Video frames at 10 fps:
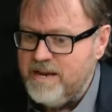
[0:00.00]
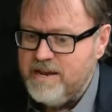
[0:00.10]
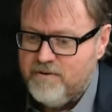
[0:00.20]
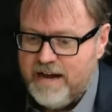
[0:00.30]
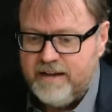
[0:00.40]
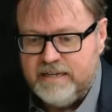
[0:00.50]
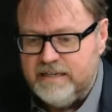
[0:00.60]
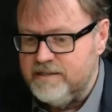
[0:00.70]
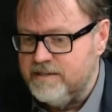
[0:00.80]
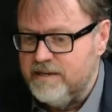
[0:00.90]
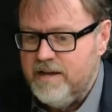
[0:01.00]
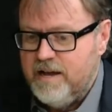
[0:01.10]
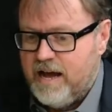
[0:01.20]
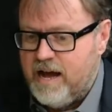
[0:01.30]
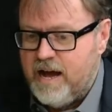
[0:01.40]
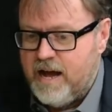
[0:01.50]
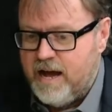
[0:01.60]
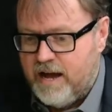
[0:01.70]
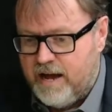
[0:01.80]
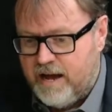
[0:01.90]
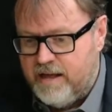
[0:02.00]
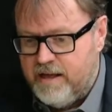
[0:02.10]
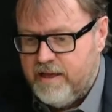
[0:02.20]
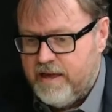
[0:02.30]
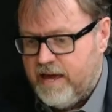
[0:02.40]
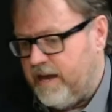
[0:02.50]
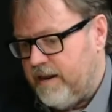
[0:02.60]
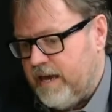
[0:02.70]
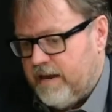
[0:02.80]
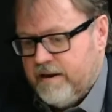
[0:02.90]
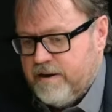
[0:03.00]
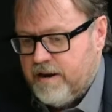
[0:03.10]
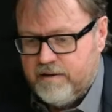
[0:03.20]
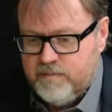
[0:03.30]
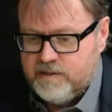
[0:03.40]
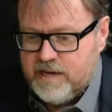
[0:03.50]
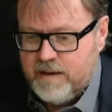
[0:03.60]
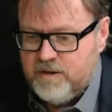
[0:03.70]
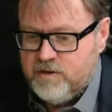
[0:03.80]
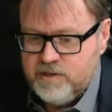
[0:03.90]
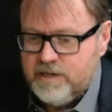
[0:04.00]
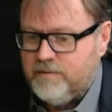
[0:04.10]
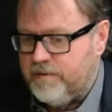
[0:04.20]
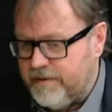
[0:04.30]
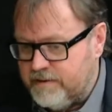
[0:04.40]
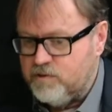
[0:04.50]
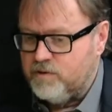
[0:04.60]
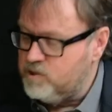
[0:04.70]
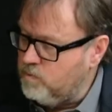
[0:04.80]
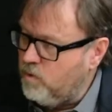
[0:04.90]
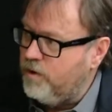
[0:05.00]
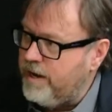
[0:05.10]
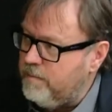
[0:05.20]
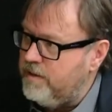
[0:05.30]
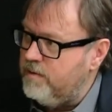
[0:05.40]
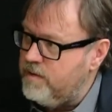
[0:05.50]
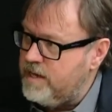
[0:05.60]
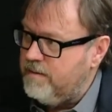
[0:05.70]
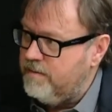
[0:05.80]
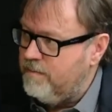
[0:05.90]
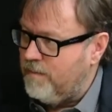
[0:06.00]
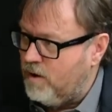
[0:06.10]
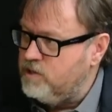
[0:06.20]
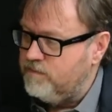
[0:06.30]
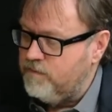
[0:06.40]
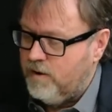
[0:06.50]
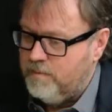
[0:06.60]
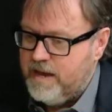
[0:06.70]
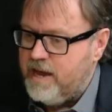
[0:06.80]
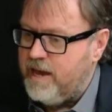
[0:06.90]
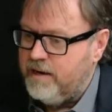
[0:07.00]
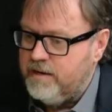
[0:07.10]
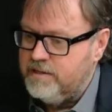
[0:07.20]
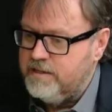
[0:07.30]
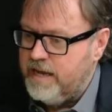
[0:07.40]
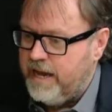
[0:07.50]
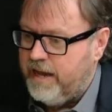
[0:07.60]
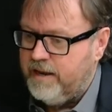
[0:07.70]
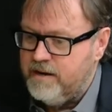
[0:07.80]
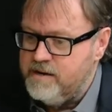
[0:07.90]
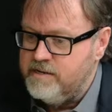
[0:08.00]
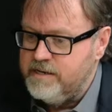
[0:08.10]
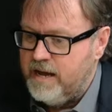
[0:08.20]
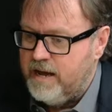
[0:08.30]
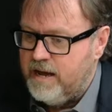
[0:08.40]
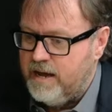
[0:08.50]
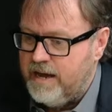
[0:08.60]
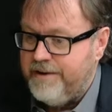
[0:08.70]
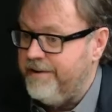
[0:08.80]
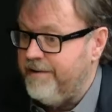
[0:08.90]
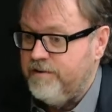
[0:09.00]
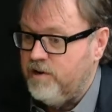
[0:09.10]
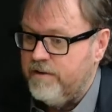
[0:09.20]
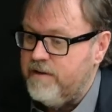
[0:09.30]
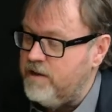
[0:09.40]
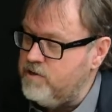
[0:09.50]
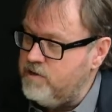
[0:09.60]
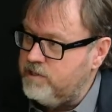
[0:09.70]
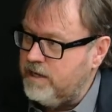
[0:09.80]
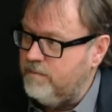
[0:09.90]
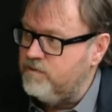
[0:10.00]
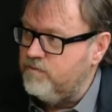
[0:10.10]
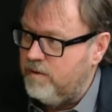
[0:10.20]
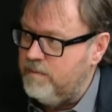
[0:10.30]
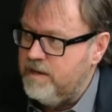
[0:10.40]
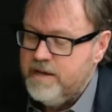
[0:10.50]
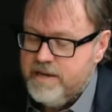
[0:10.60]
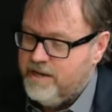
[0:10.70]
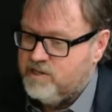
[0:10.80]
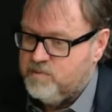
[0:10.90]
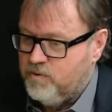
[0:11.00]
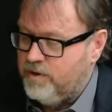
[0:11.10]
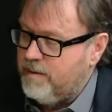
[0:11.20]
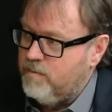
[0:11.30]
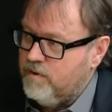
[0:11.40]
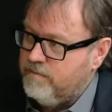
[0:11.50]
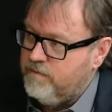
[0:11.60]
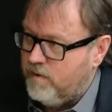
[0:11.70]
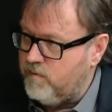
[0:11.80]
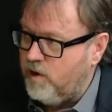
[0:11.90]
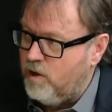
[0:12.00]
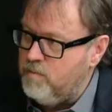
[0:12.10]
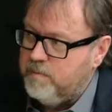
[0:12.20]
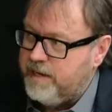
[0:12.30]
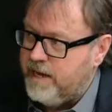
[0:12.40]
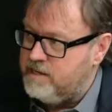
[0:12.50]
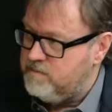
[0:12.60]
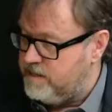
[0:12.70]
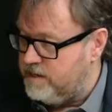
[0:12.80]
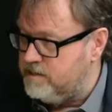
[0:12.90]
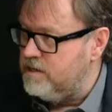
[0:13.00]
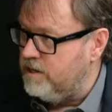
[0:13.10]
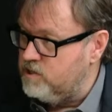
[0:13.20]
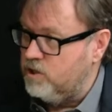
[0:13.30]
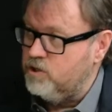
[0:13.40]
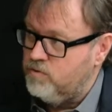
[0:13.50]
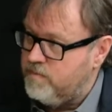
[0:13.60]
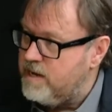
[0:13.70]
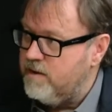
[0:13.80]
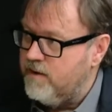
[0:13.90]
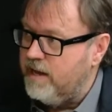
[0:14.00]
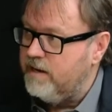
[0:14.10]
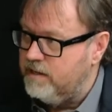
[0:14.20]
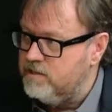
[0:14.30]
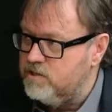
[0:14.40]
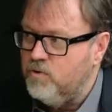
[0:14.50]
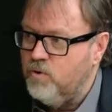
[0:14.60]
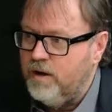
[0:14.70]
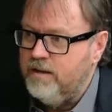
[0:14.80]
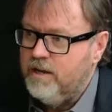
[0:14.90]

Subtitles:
outlets. And the same in New Zealand, we've got a sort of small number that we get most from, and a lot of our news comes from a small number of global players, be they social media outlets or